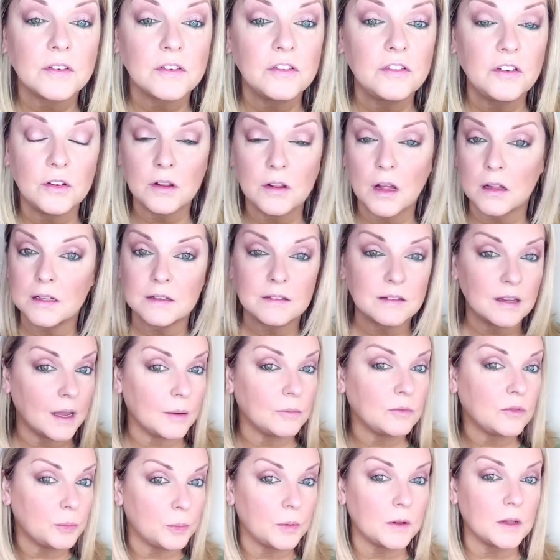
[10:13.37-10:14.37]
Do not
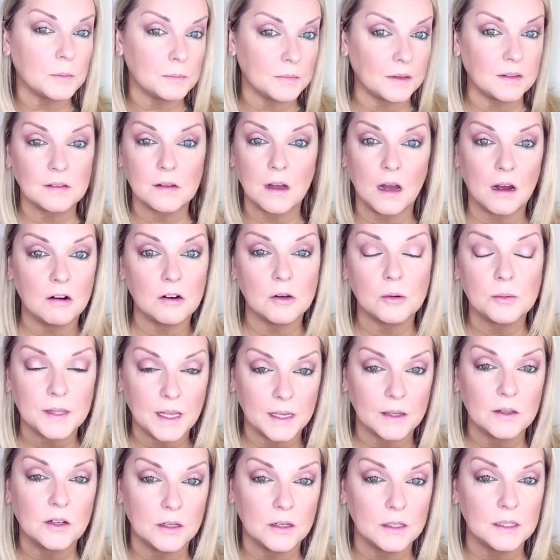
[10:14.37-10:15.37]
attempt to put on mascara
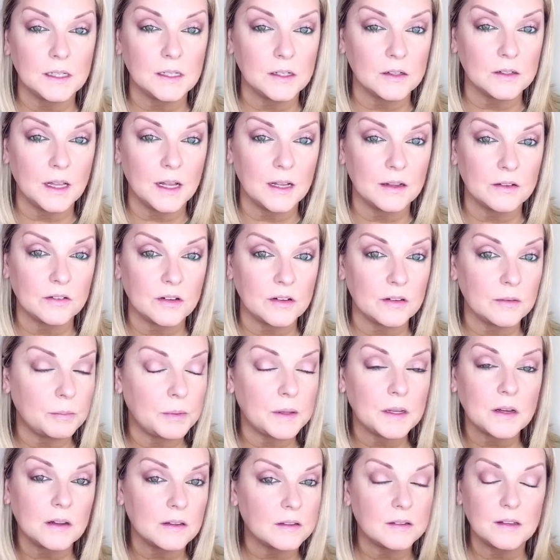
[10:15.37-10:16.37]
without curling your lashes,
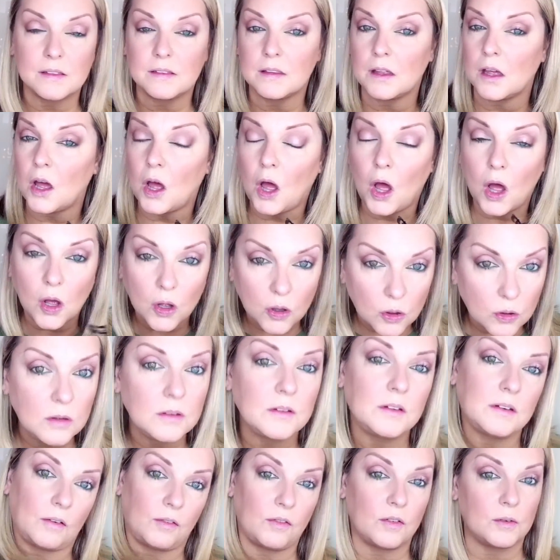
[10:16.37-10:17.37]
because it's a whole
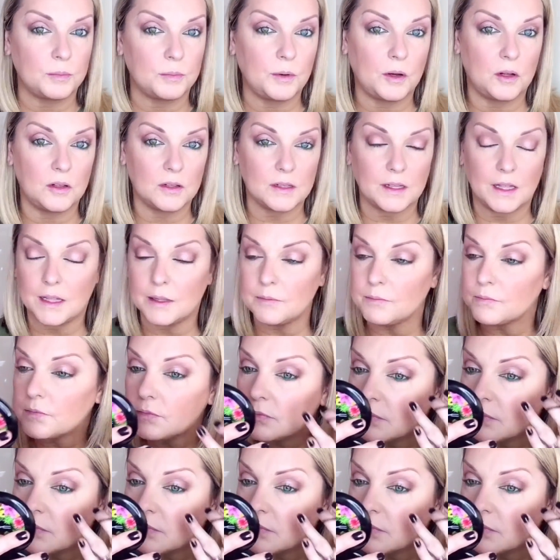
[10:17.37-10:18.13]
different ball game.